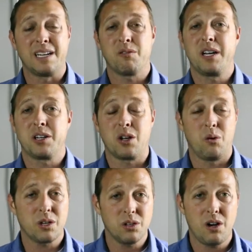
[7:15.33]
getting ready to
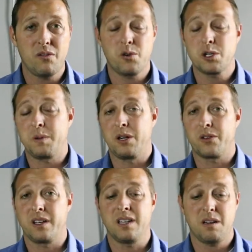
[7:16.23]
go into law enforcement,
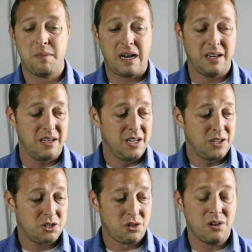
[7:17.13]
you're thinking about
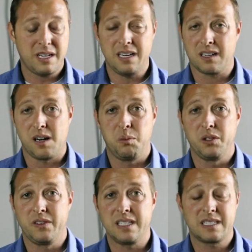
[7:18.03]
it, start getting a
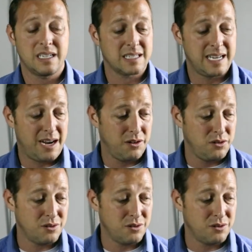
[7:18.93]
couple of these things now.